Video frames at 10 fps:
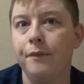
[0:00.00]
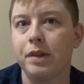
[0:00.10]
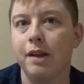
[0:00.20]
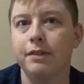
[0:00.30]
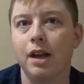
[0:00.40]

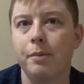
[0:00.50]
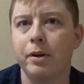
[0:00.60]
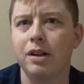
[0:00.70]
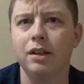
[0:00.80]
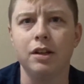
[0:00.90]
If not, I put
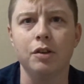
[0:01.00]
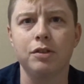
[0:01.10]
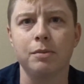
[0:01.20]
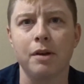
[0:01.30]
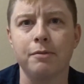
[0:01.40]
it in the notes
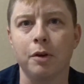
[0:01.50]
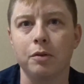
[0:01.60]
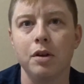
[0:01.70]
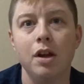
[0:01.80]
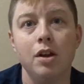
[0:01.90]
on my phone.
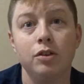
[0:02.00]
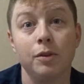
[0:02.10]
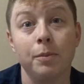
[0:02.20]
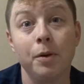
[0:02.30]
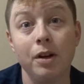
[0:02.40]
So
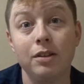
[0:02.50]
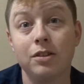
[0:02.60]
put